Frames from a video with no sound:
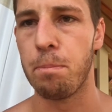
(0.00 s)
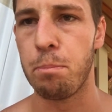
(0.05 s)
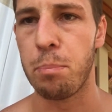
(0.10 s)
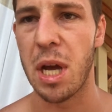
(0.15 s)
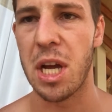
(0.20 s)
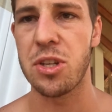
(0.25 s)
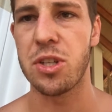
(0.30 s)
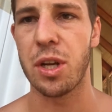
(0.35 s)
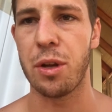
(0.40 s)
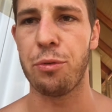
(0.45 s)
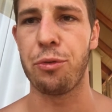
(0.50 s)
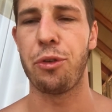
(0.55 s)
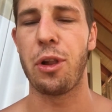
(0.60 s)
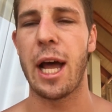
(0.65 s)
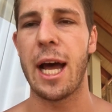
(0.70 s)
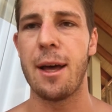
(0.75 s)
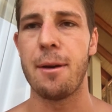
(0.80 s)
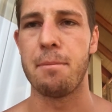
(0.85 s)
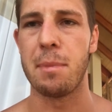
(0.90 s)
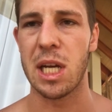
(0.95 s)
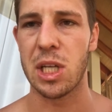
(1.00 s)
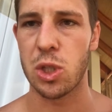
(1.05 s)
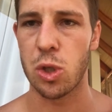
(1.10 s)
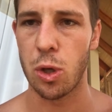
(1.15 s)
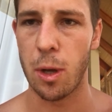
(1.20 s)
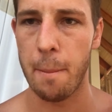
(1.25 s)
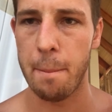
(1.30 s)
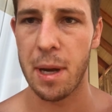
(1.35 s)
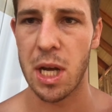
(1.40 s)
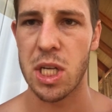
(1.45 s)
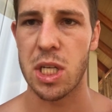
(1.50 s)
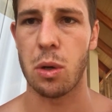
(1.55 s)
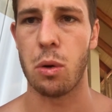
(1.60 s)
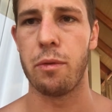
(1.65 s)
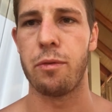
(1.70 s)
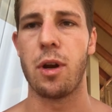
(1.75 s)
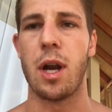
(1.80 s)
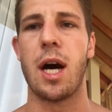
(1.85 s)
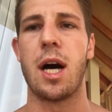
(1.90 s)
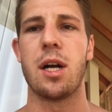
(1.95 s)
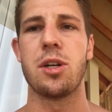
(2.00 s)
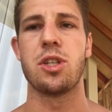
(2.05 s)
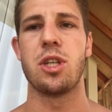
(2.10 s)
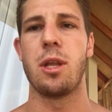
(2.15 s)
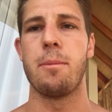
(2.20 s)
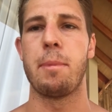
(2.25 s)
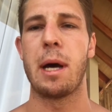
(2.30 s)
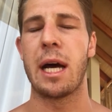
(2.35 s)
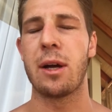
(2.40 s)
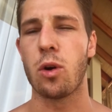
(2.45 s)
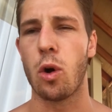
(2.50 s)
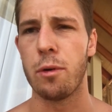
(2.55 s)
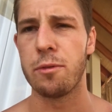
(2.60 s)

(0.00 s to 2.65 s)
benching flat, make sure you're benching with an arch in your back.